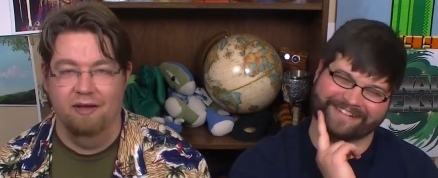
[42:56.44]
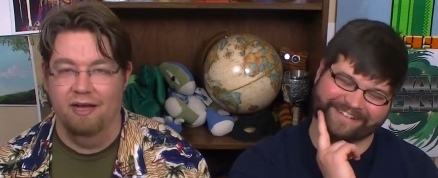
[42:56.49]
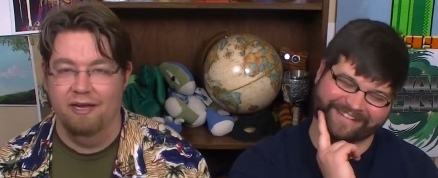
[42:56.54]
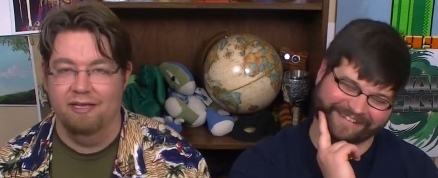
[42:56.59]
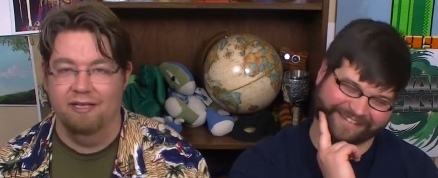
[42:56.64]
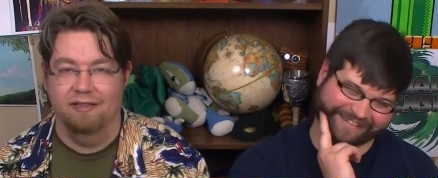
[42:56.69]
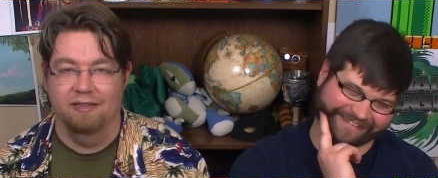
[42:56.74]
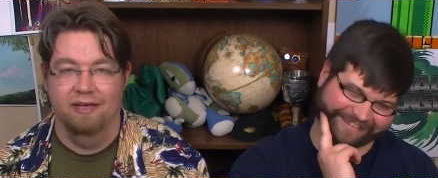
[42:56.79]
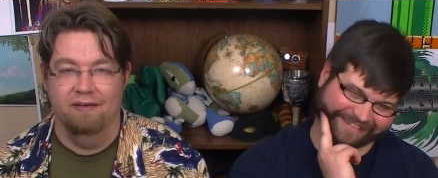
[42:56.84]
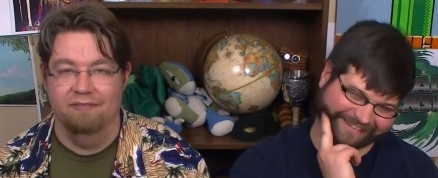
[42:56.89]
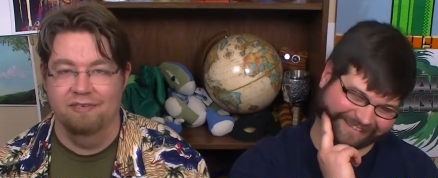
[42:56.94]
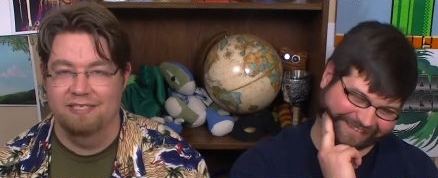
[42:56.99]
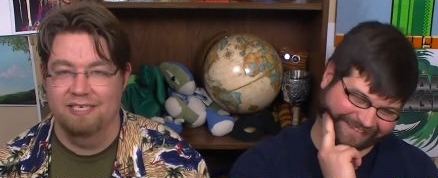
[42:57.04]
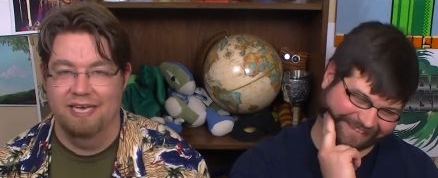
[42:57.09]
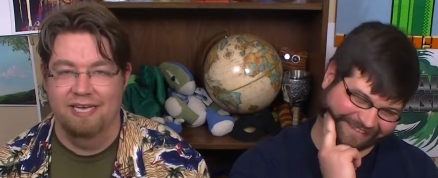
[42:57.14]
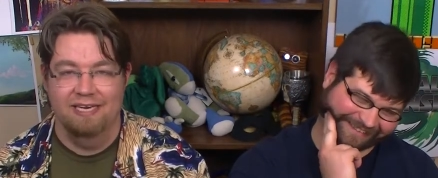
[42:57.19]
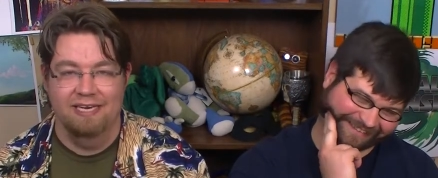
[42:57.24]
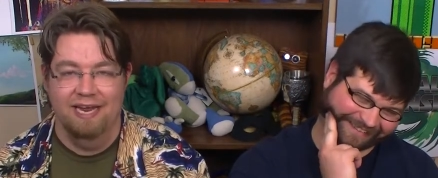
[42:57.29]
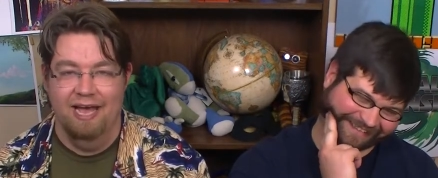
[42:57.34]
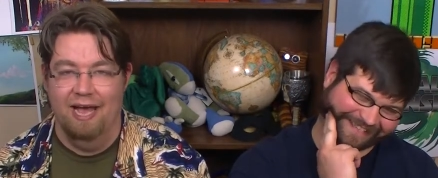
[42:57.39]
Speaker 1: I can
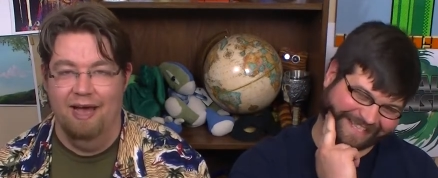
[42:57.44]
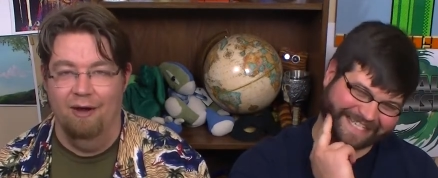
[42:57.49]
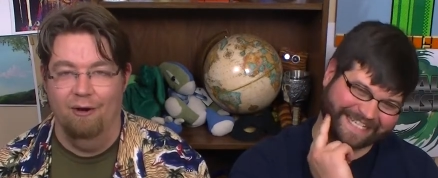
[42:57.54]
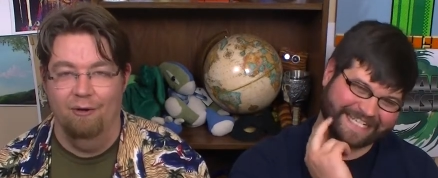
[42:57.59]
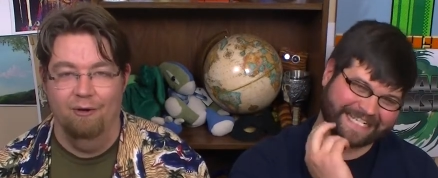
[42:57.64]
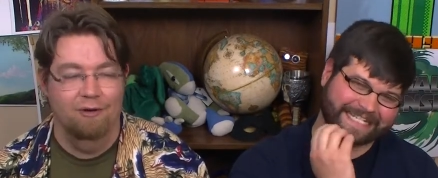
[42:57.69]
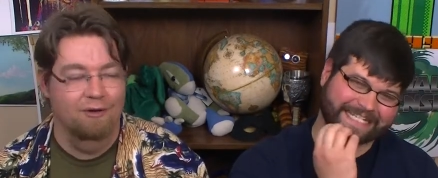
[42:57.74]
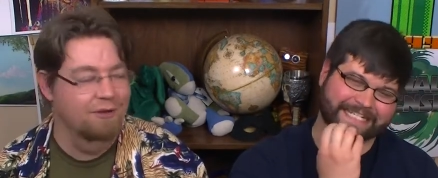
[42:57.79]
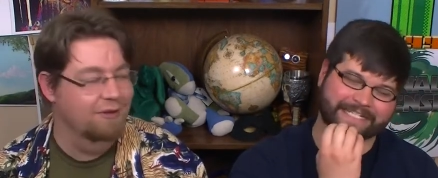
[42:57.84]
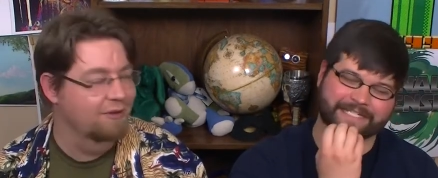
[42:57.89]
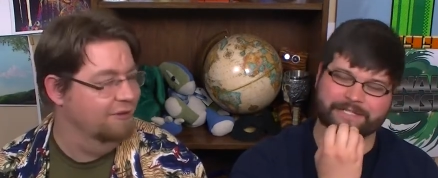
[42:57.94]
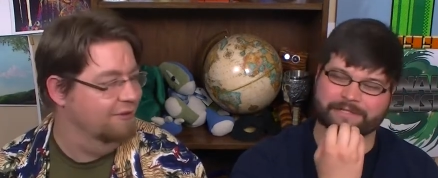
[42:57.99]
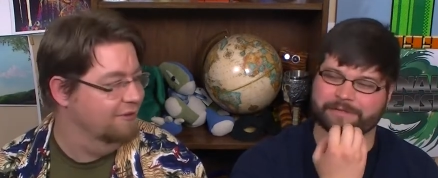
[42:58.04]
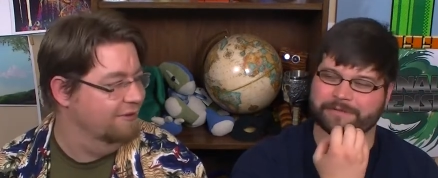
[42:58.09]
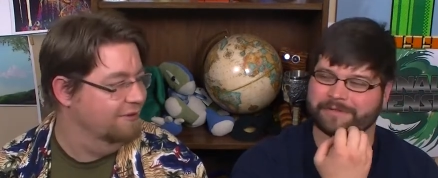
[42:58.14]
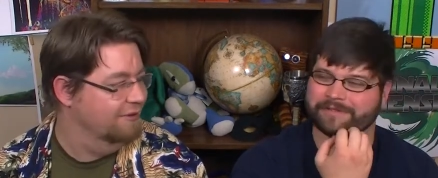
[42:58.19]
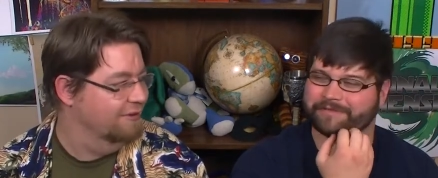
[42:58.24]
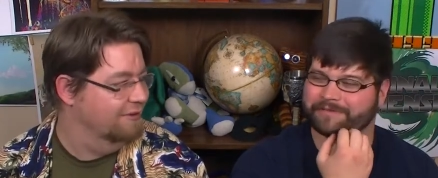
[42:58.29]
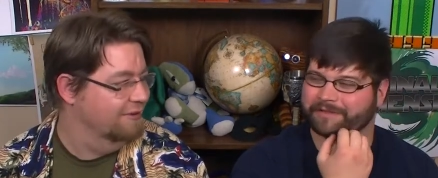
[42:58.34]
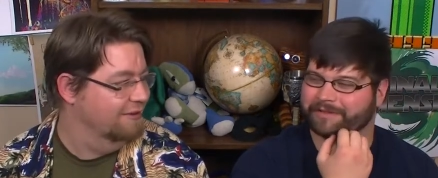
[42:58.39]
levitate now." do you
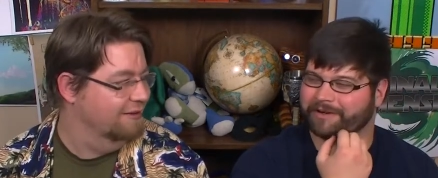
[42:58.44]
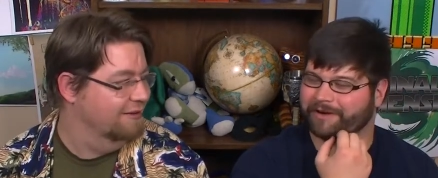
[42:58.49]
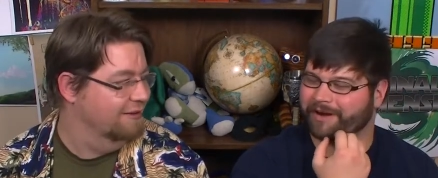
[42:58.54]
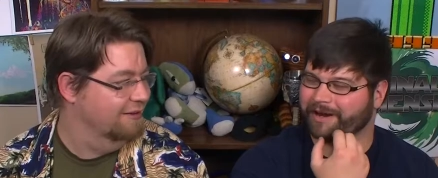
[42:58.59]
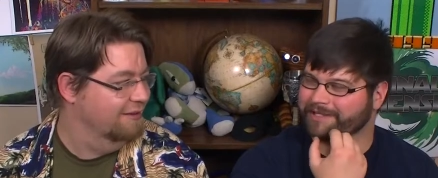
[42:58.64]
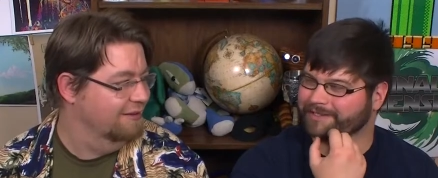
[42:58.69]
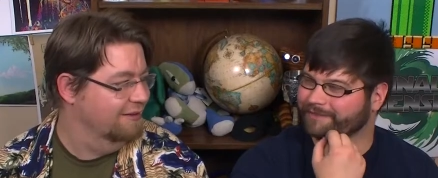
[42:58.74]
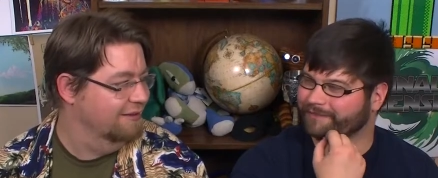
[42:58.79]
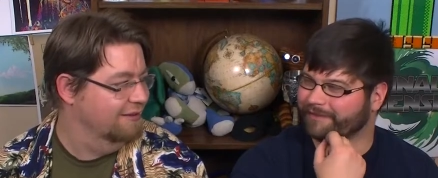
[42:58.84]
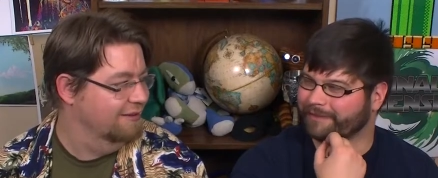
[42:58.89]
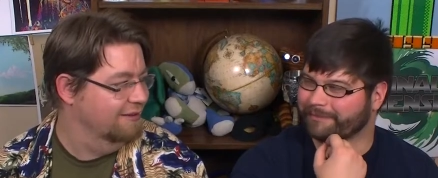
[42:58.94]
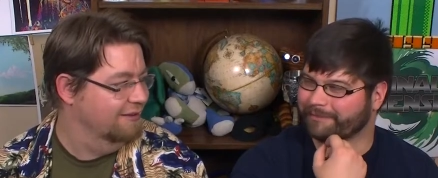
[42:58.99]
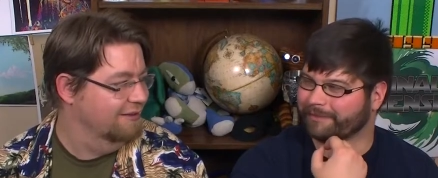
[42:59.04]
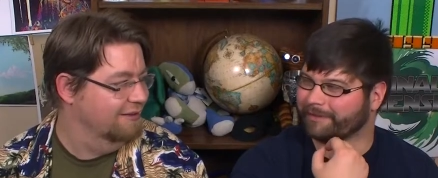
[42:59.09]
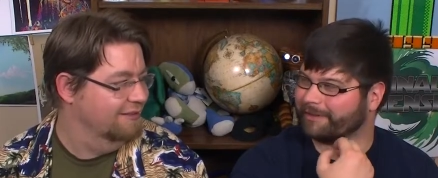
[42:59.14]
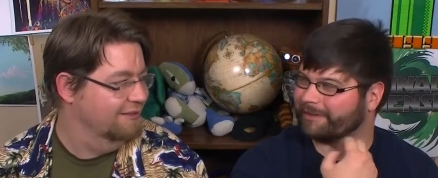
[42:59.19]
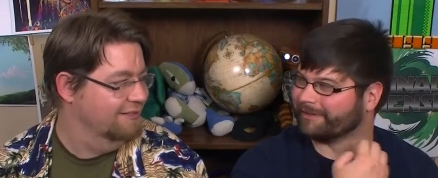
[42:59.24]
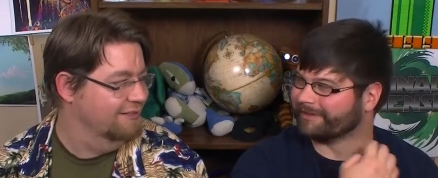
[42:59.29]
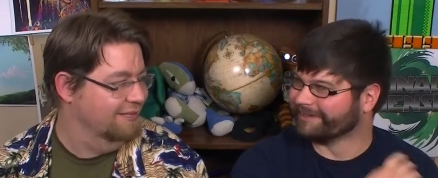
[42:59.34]
even CrossFit, bro?